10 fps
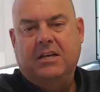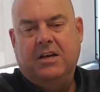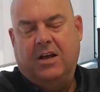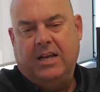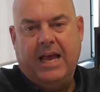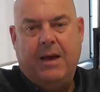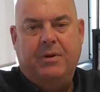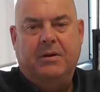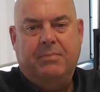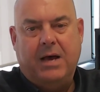only
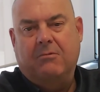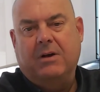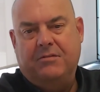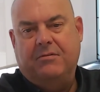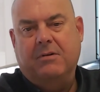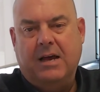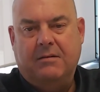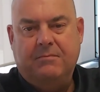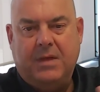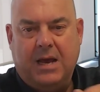happened partway through
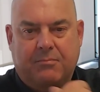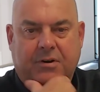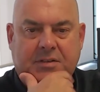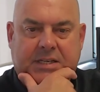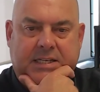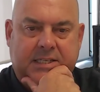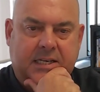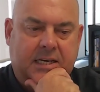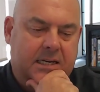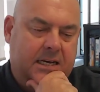our process,
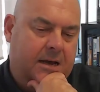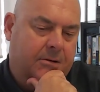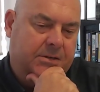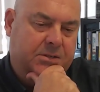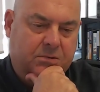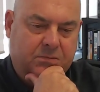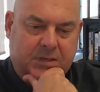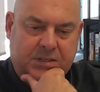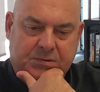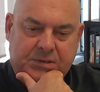and now it's all
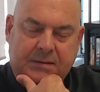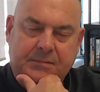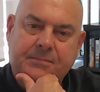done.